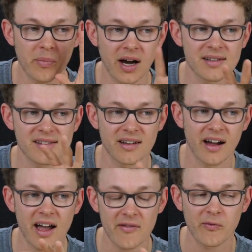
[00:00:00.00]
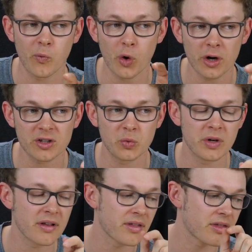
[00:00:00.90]
past and I have worked
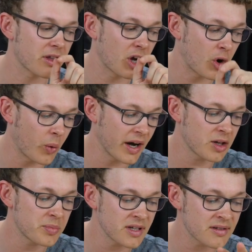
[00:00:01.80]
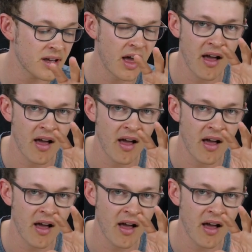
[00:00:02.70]
with quite a bit.